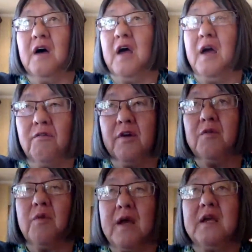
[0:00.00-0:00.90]
every
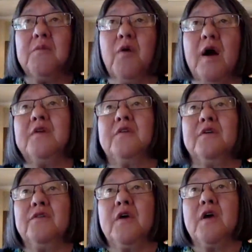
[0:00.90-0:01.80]
Reiki
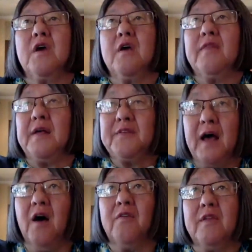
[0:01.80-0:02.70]
practice that's
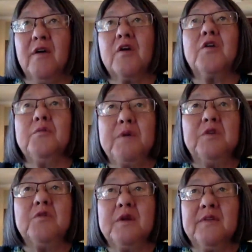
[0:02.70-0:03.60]
out there could be
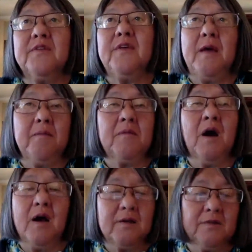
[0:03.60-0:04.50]
doing the same
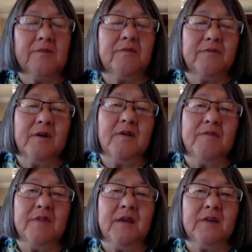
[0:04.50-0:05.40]
kind of
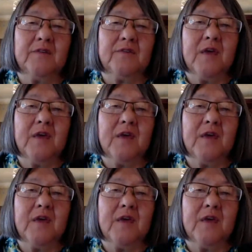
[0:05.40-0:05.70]
things.